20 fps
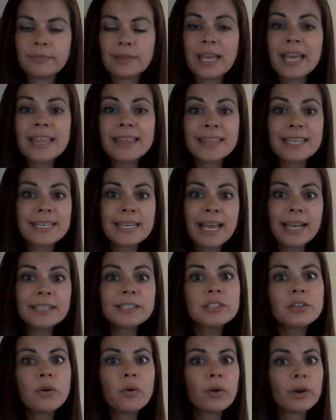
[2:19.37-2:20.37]
The next
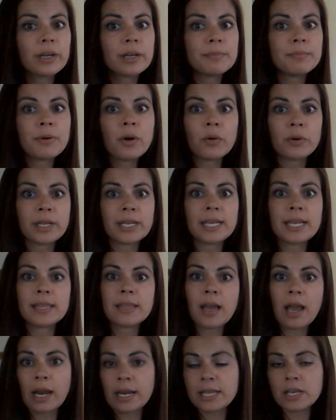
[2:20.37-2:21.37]
core component in the
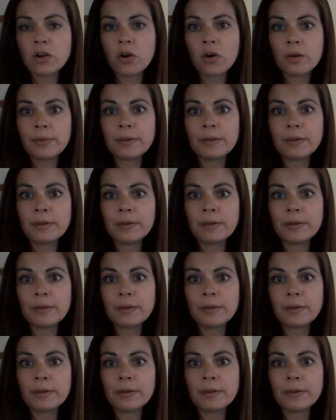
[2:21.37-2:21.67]
honeycomb